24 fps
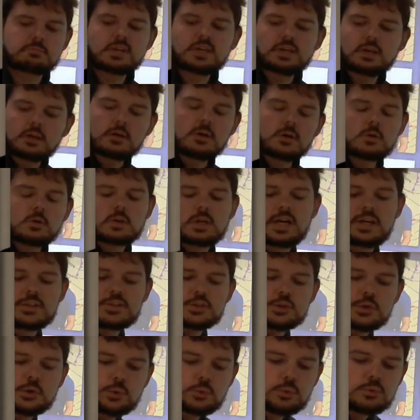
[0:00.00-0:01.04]
making all
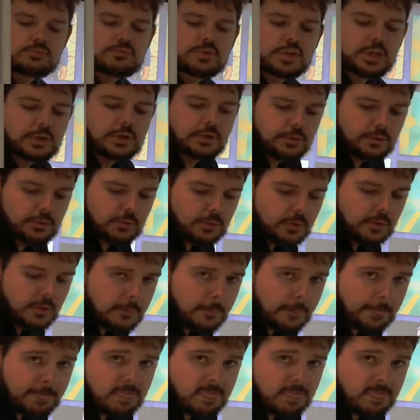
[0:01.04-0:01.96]
kinds of cool video